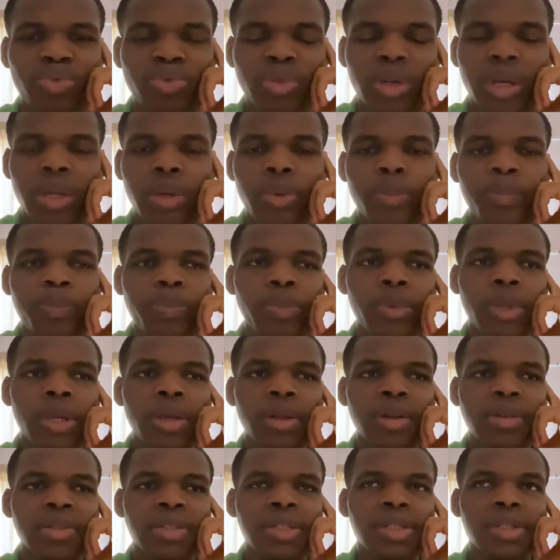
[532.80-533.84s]

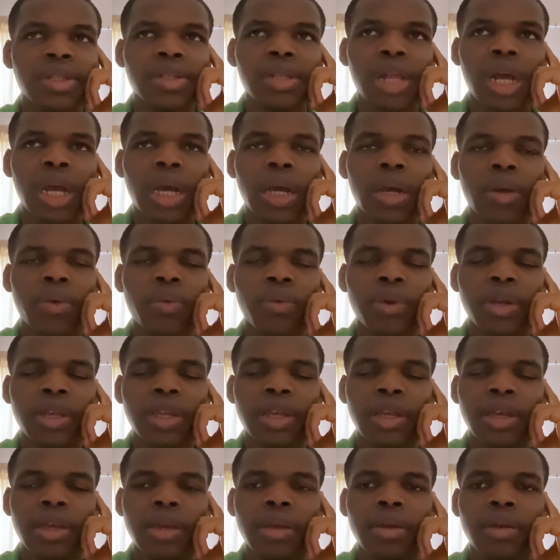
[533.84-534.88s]
and since like
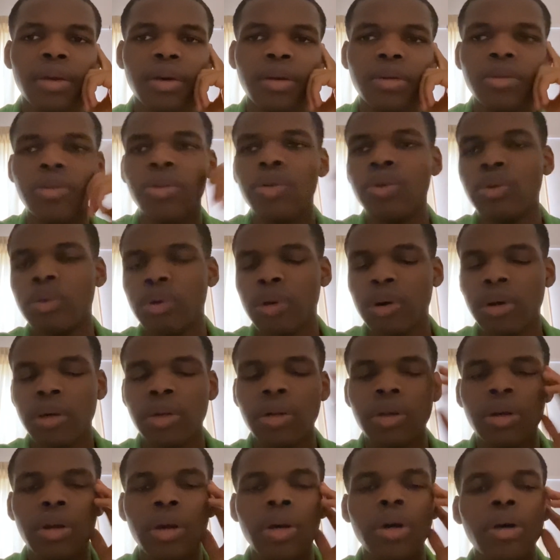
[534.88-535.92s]
Ricky or
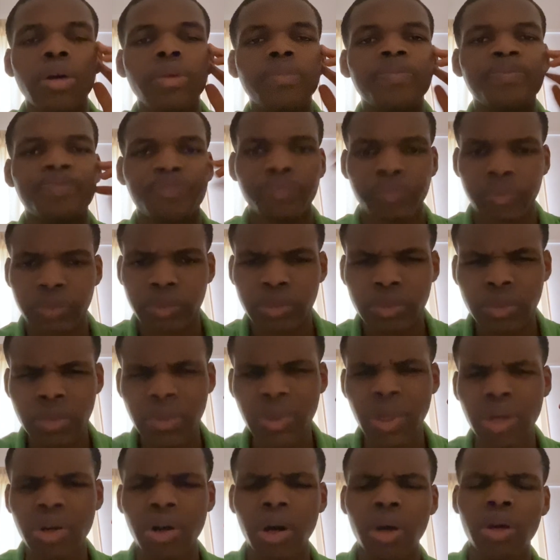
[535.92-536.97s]
Rod
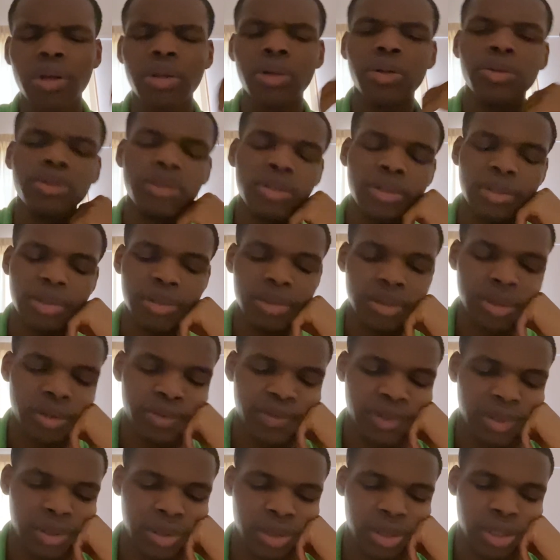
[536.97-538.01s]
got close to her,
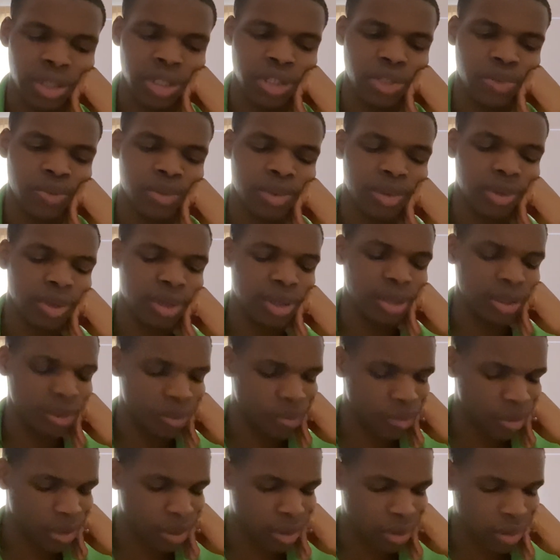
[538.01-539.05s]
obviously he's worried as
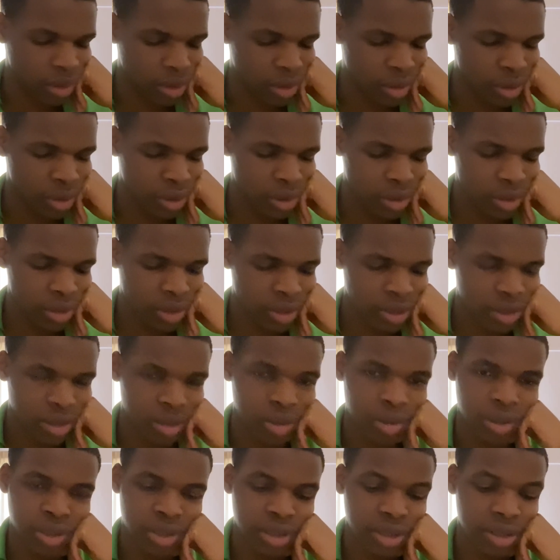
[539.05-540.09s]
well, and it's
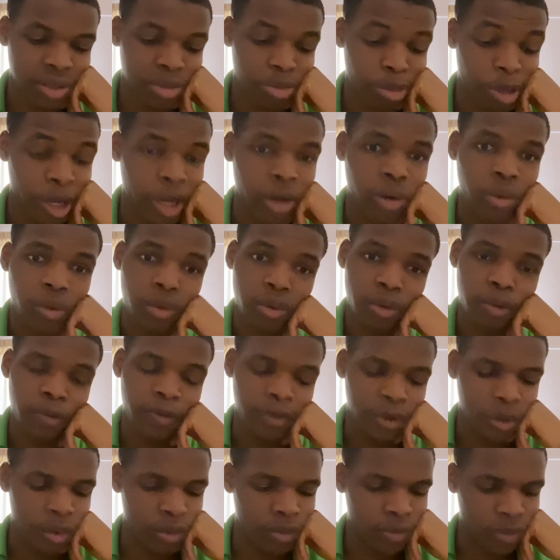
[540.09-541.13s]
just bad
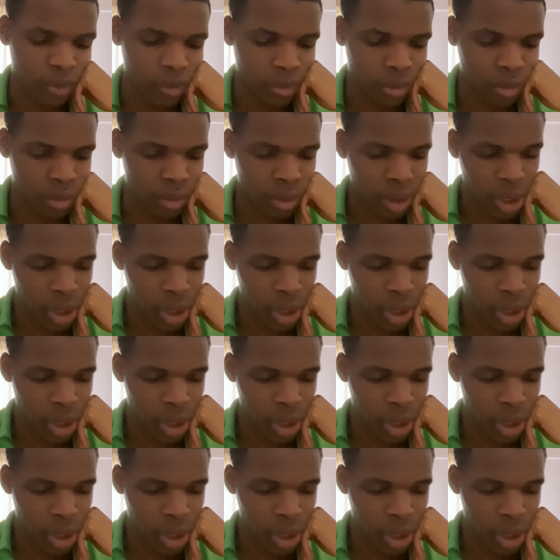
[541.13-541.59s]
overall.